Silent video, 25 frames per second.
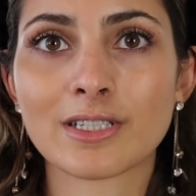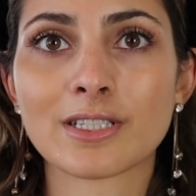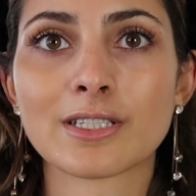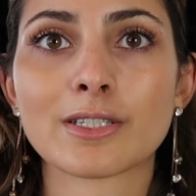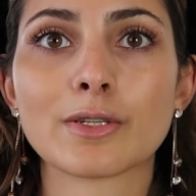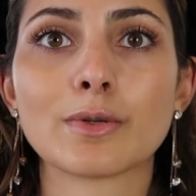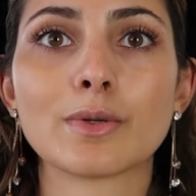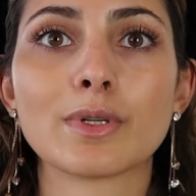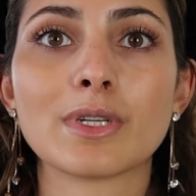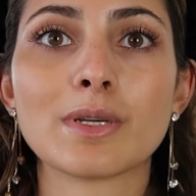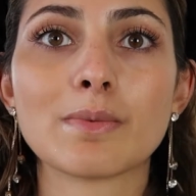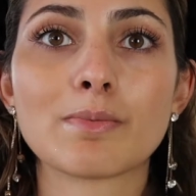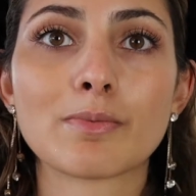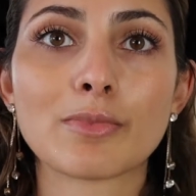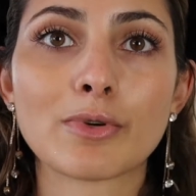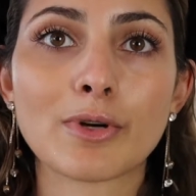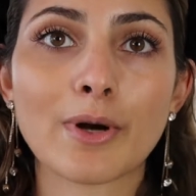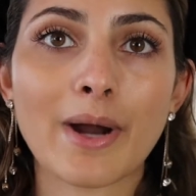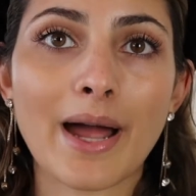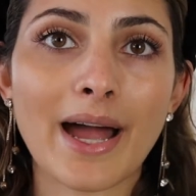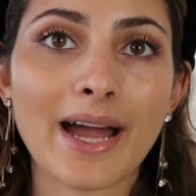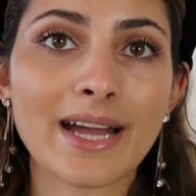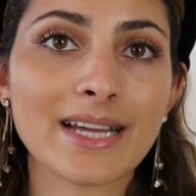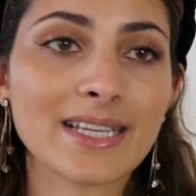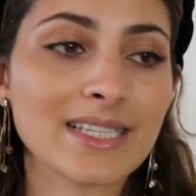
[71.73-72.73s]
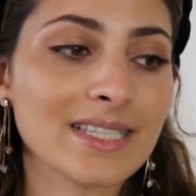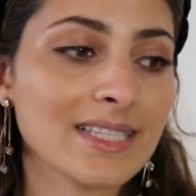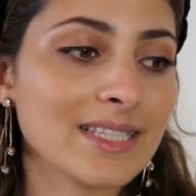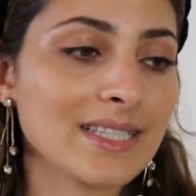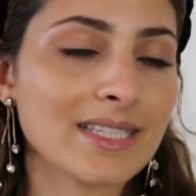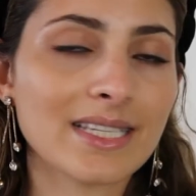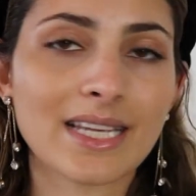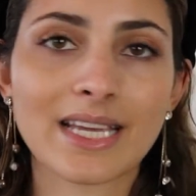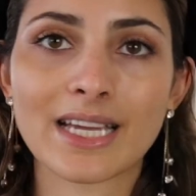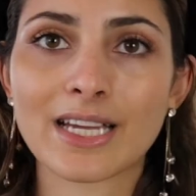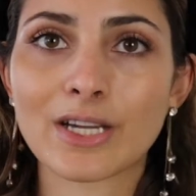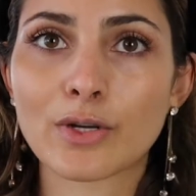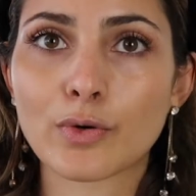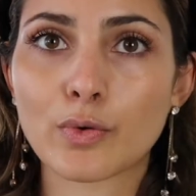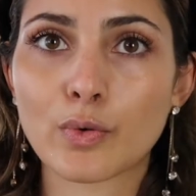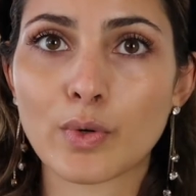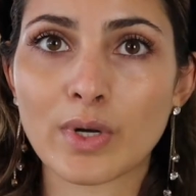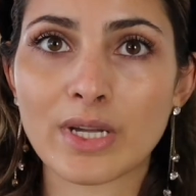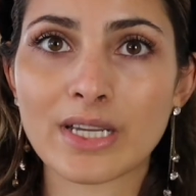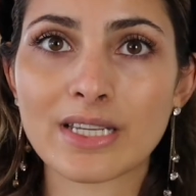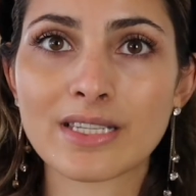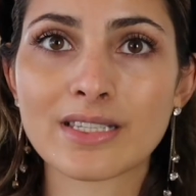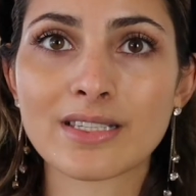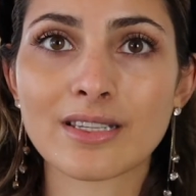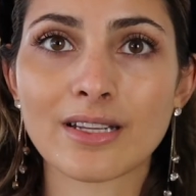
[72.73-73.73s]
So the price
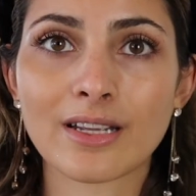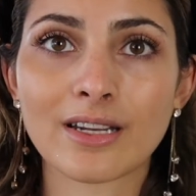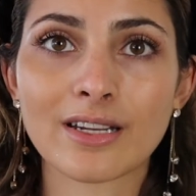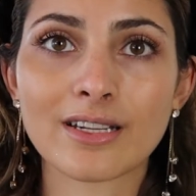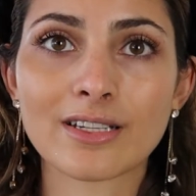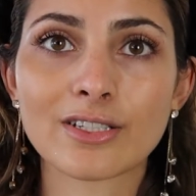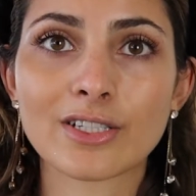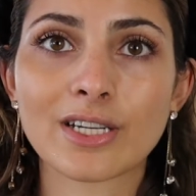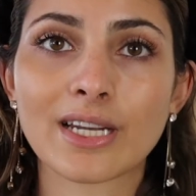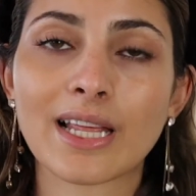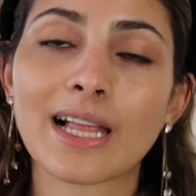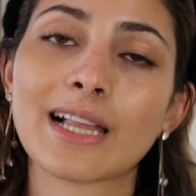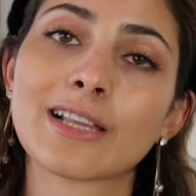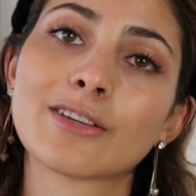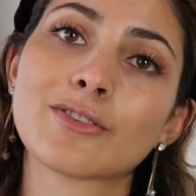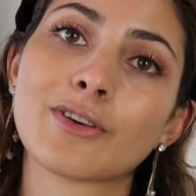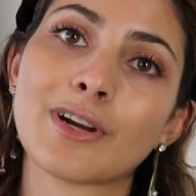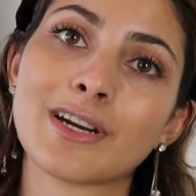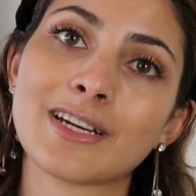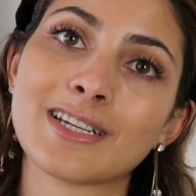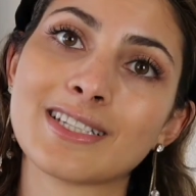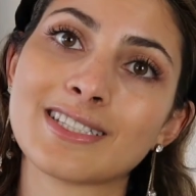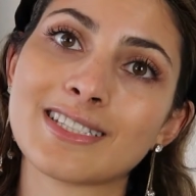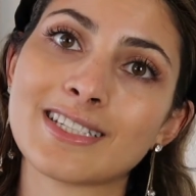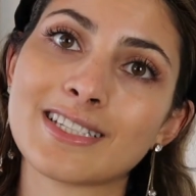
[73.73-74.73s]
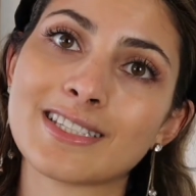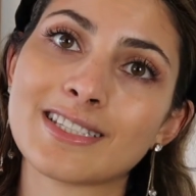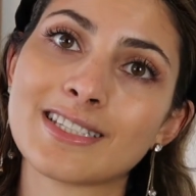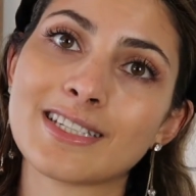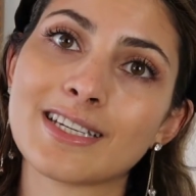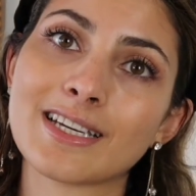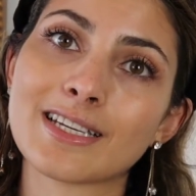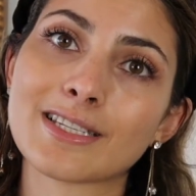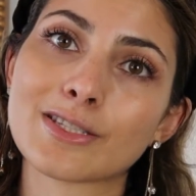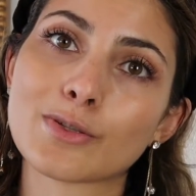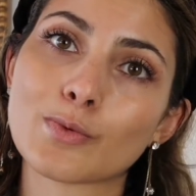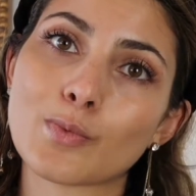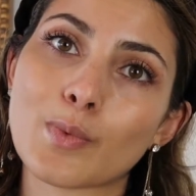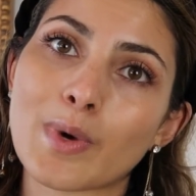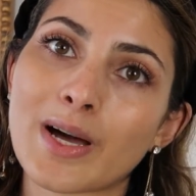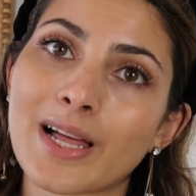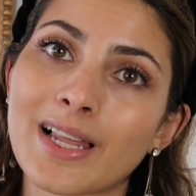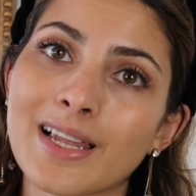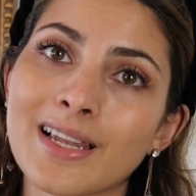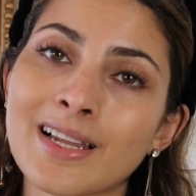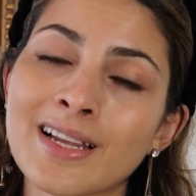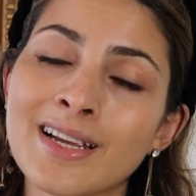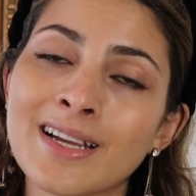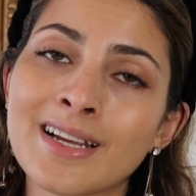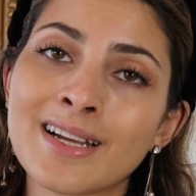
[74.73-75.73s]
increased on the Chanel Trendy CC as
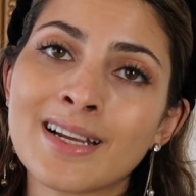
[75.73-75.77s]
well.